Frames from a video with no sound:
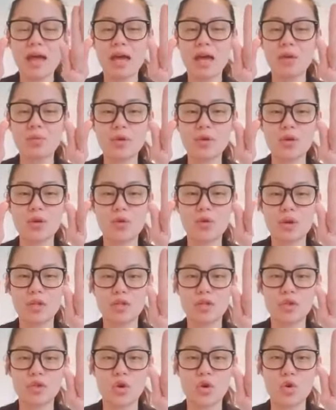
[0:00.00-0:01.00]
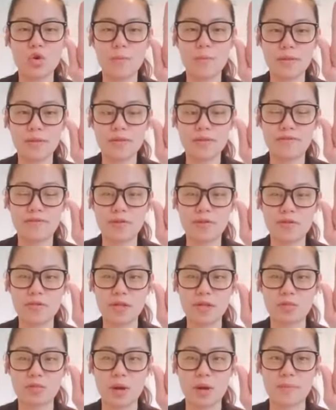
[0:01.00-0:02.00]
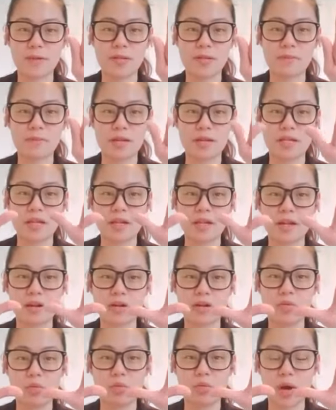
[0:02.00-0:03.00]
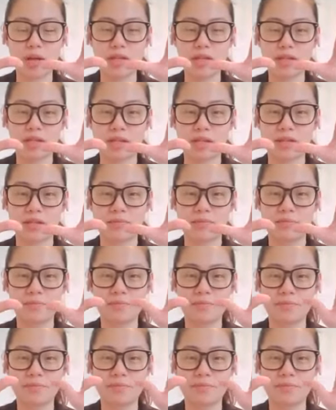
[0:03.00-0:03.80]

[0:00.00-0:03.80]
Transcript: And we're going to open the first web space here once.